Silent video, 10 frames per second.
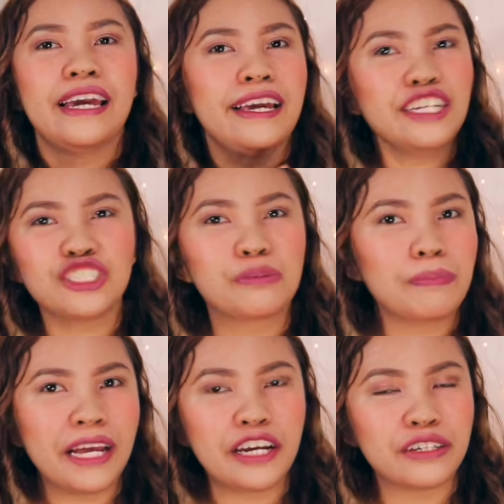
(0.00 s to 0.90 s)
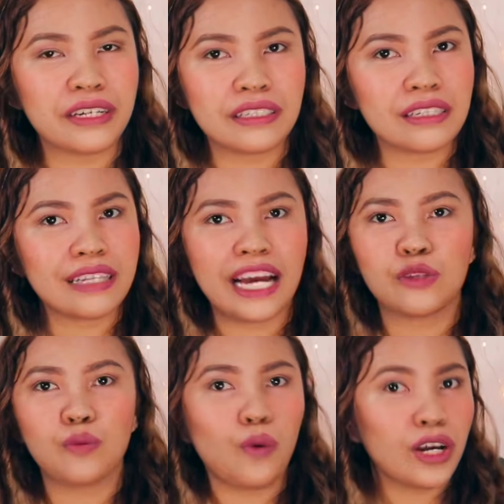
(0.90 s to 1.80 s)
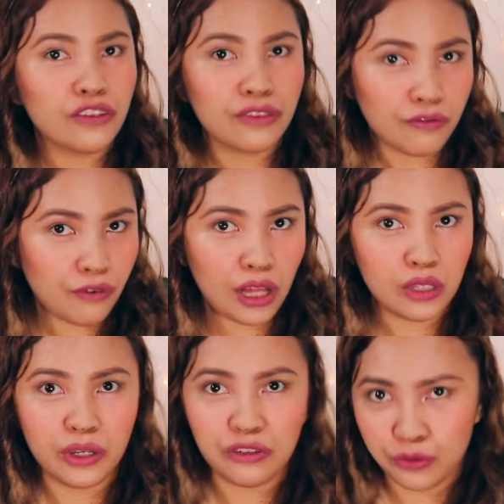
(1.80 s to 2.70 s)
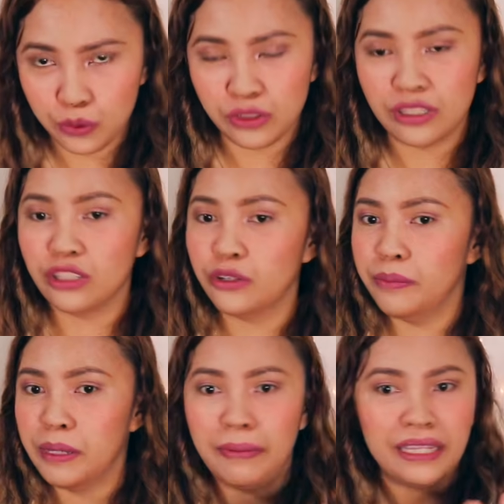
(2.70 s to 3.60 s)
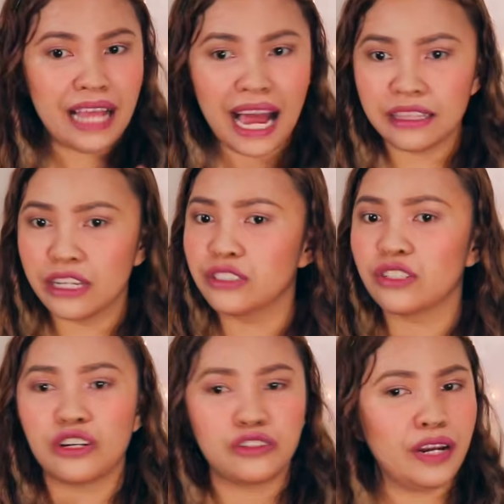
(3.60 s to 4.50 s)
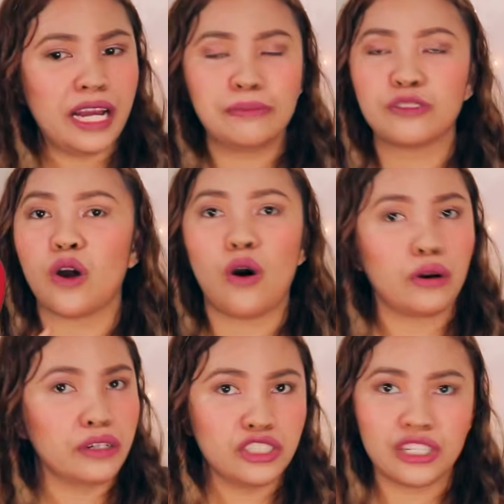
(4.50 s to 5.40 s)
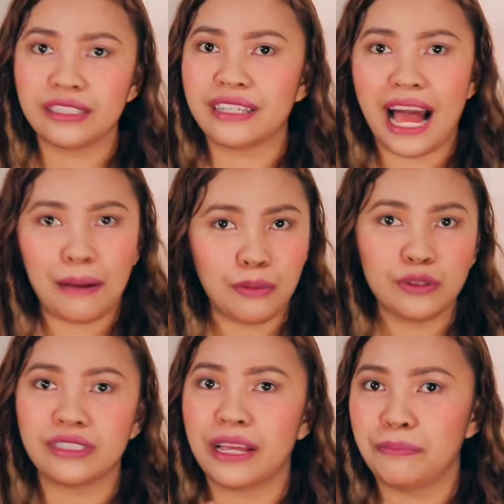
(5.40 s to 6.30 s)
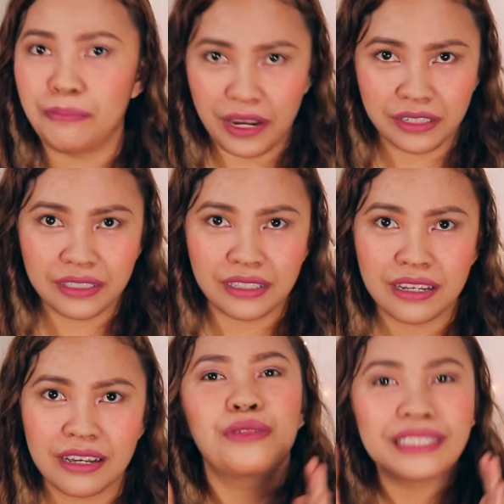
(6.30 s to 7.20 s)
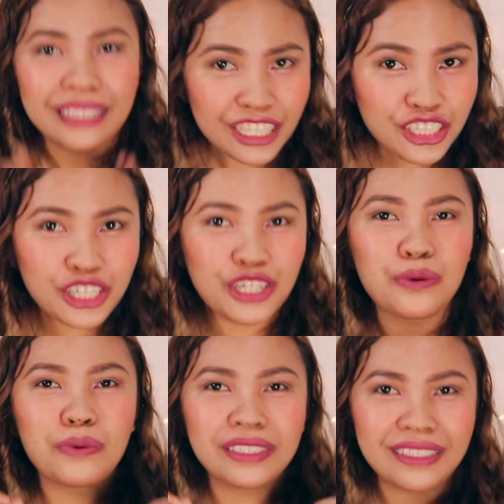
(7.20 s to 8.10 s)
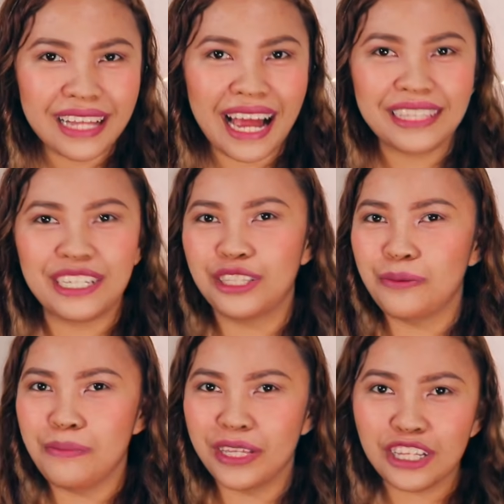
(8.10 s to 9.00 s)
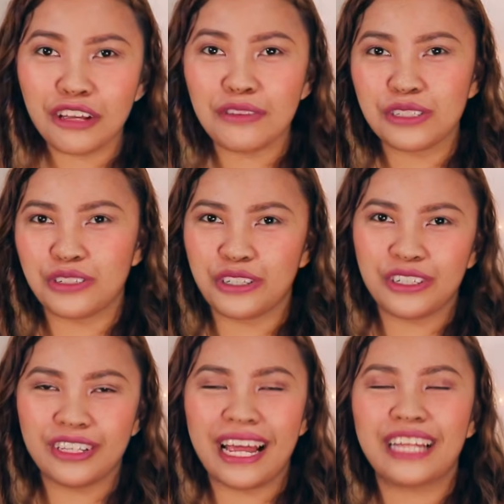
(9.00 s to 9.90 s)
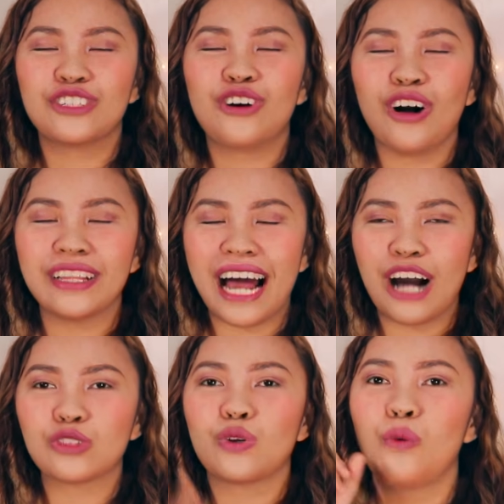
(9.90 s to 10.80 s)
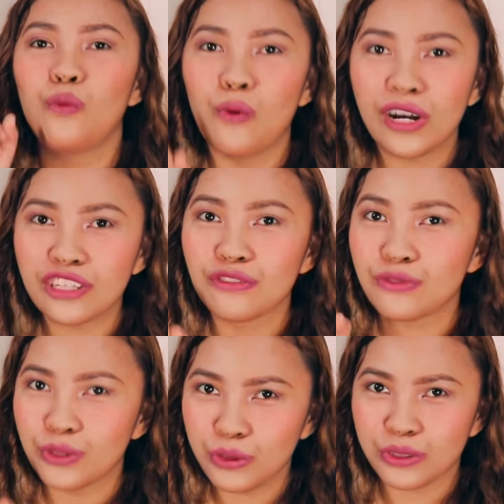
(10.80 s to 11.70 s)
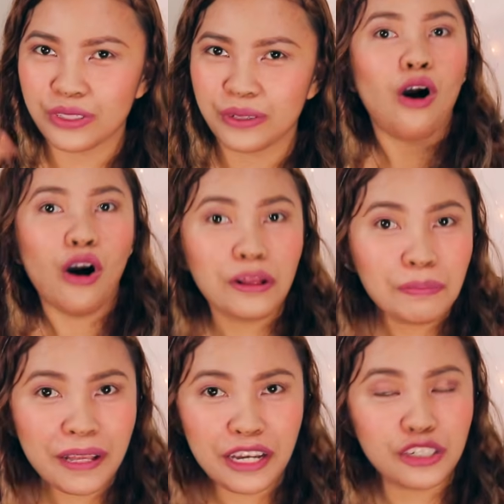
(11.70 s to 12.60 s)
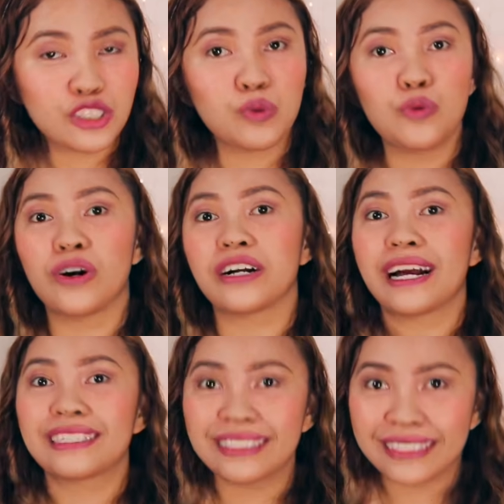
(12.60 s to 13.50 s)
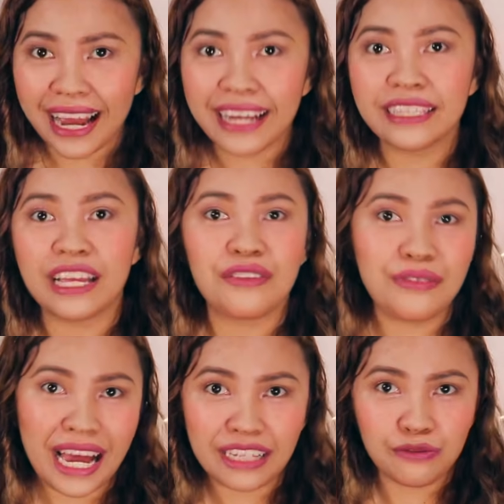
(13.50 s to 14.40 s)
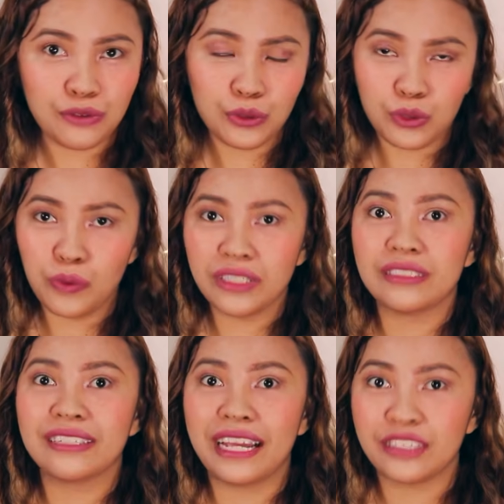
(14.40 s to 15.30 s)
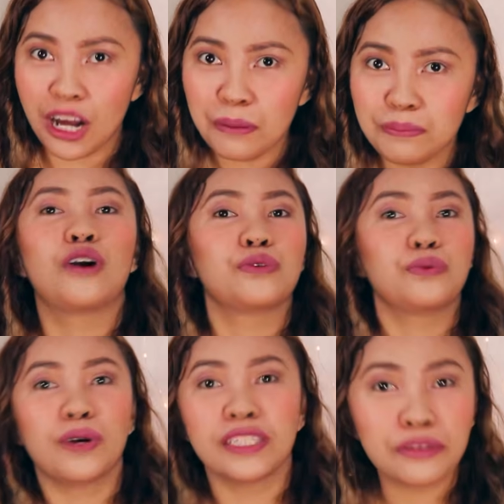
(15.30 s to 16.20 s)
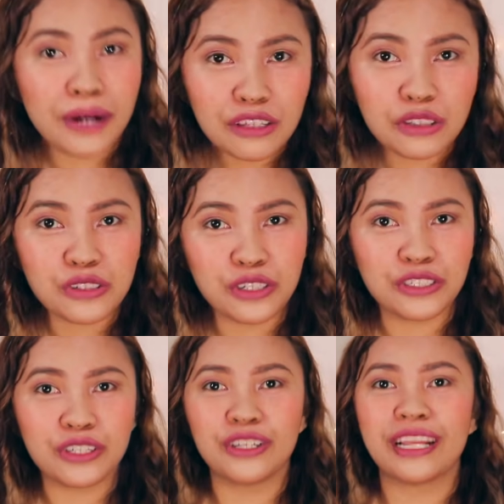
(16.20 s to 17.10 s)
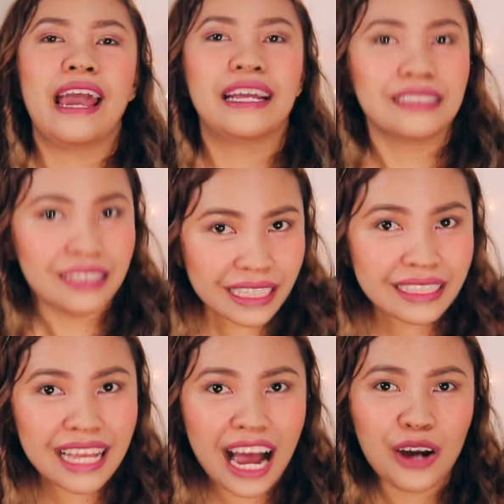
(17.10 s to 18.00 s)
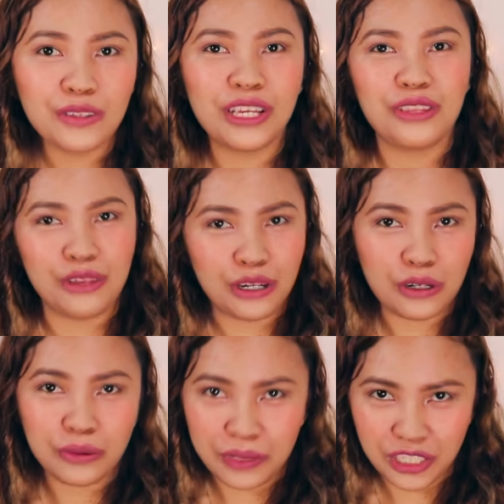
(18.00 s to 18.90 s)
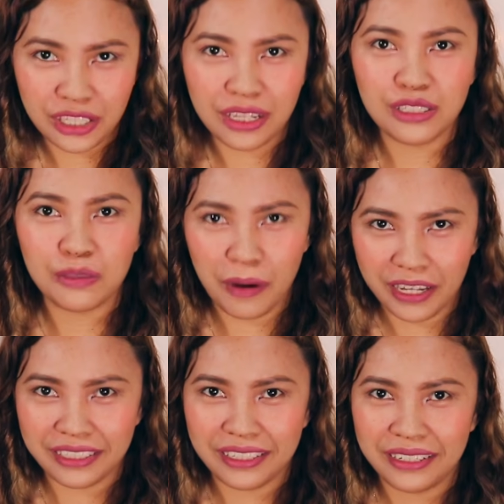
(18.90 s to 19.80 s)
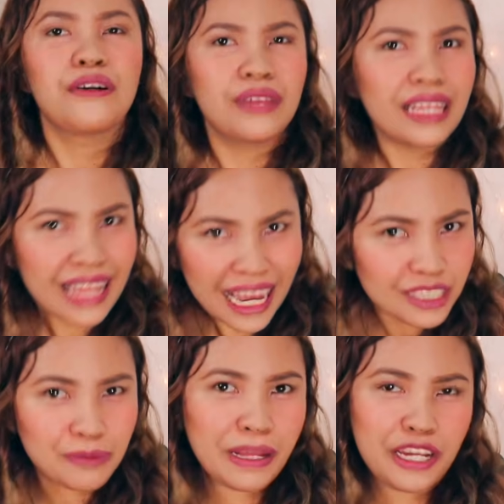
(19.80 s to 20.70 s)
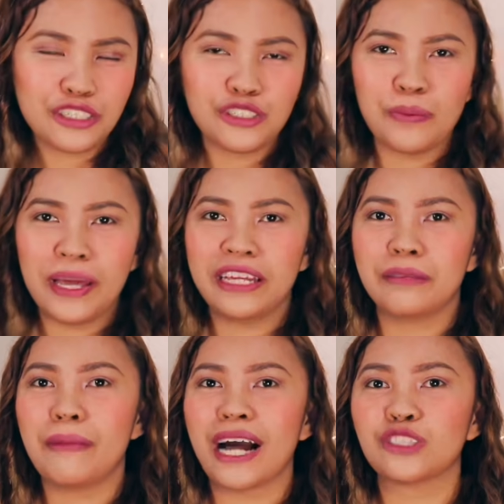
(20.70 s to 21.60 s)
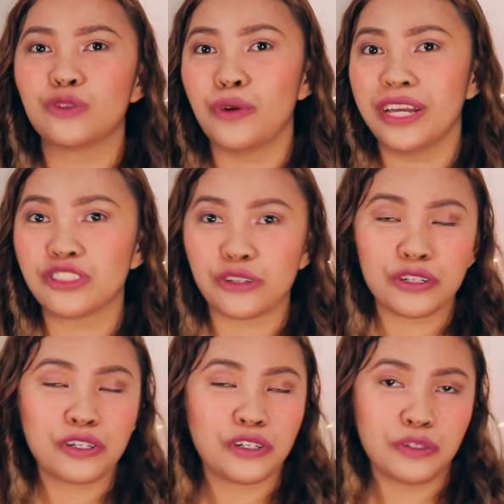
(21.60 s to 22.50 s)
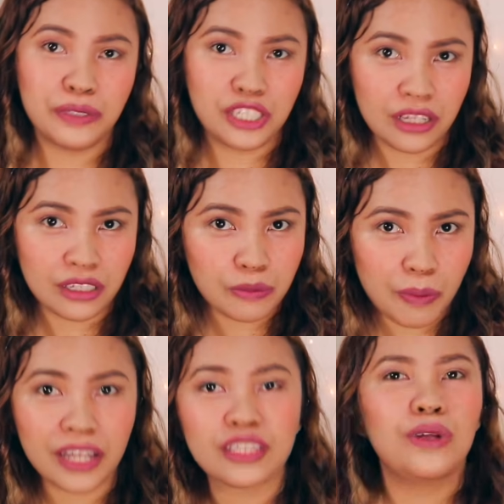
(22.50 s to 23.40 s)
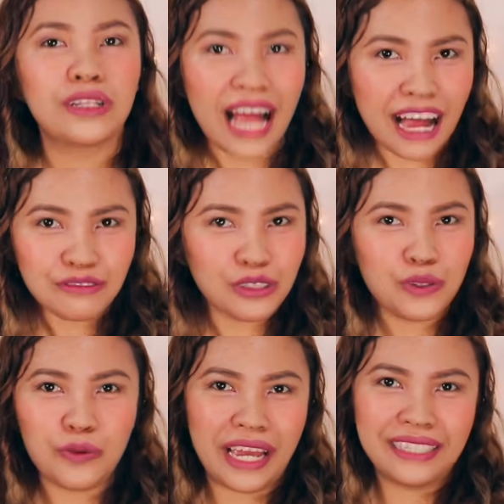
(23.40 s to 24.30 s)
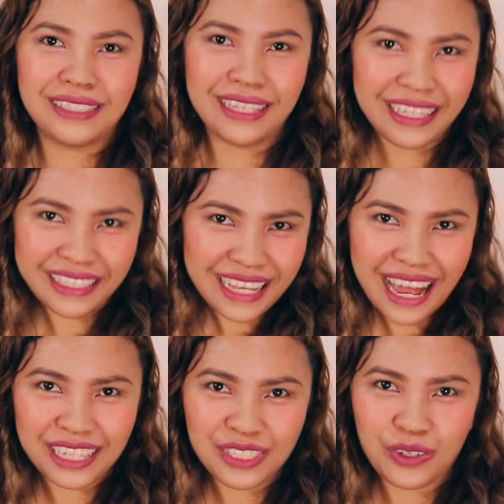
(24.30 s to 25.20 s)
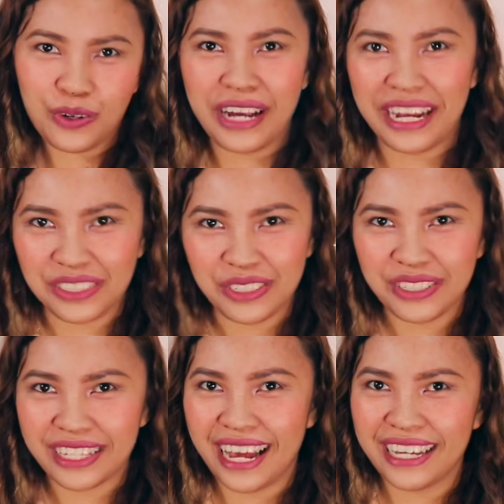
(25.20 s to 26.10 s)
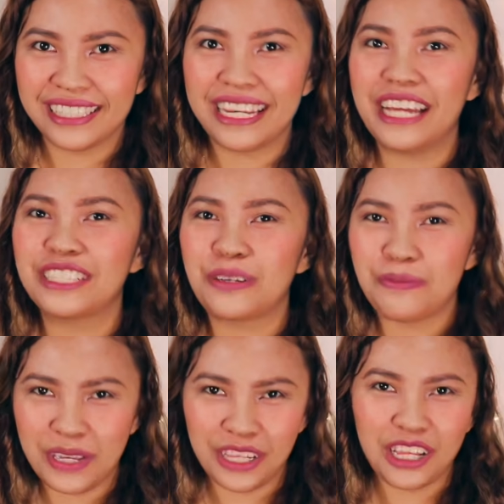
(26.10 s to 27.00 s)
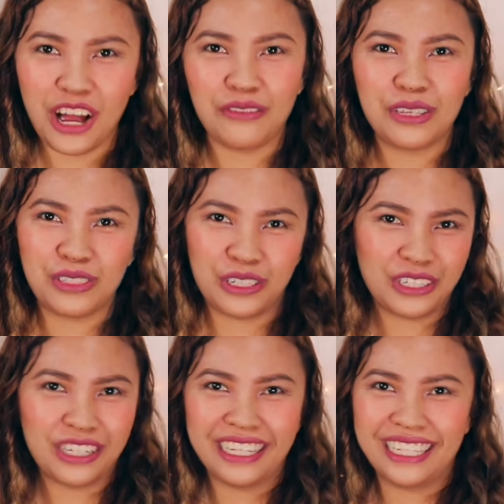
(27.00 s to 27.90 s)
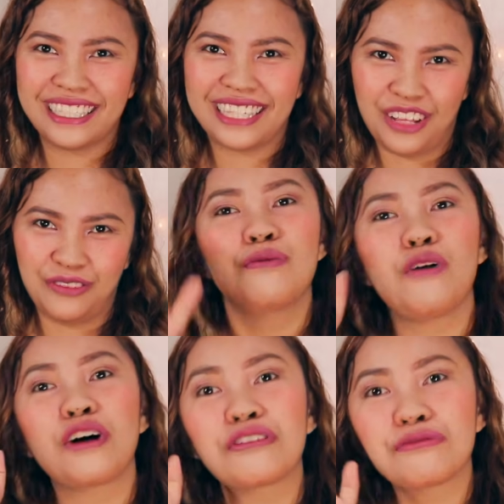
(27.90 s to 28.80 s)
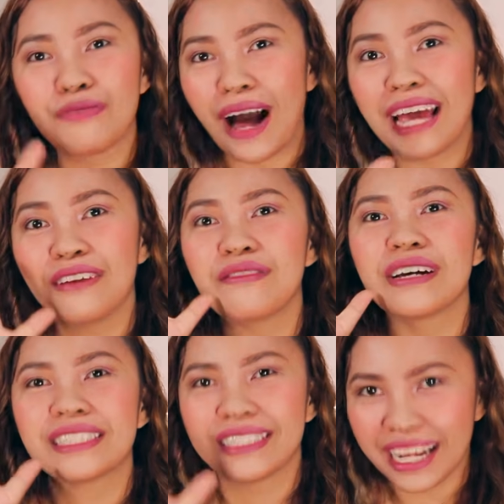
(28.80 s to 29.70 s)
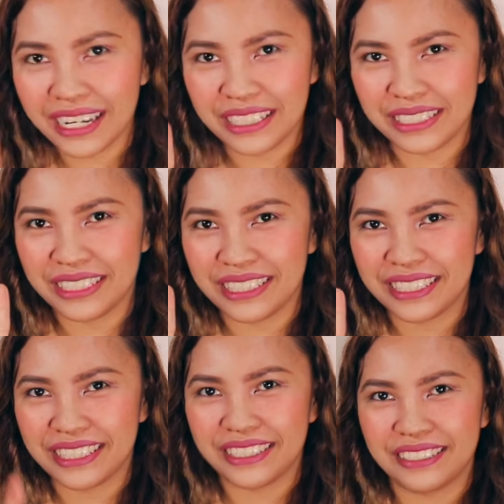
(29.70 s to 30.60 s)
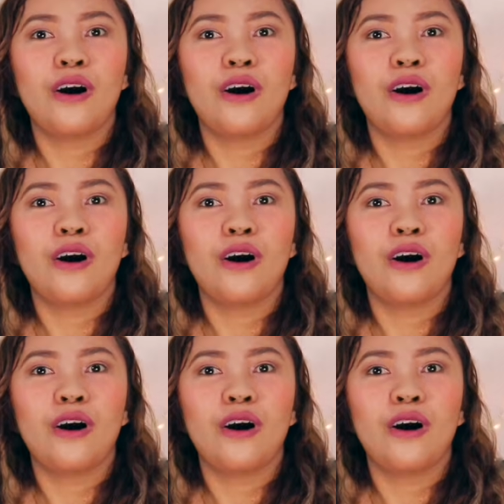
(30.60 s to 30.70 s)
Each player is assigned one of the following fruits. It could be bananas, grapes, oranges, apples, and pears. The teacher will stand in the middle of the circle and call out one fruit. All players who are assigned that fruit will stand up, run around the circle, and sit down in their original spot. The last player to make it back to his or her original spot will have to do a silly dance or exercise in the middle of the circle itself for 5 seconds.